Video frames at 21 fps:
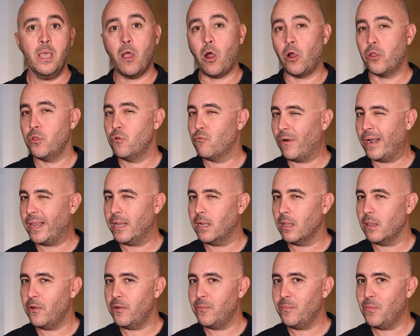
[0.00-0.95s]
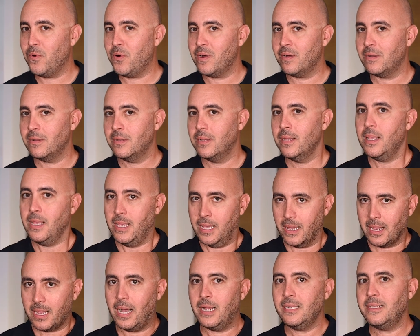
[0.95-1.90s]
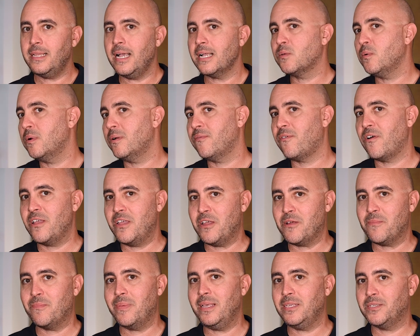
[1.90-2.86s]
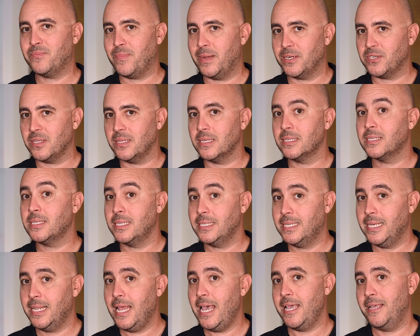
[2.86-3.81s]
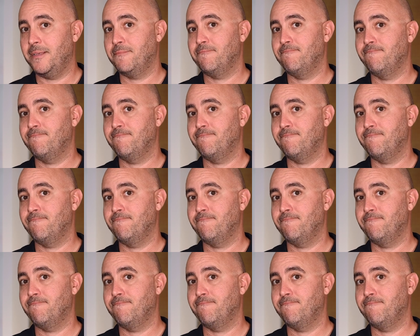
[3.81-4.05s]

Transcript: Are you ready to learn more? Contact one of our ERP specialists today.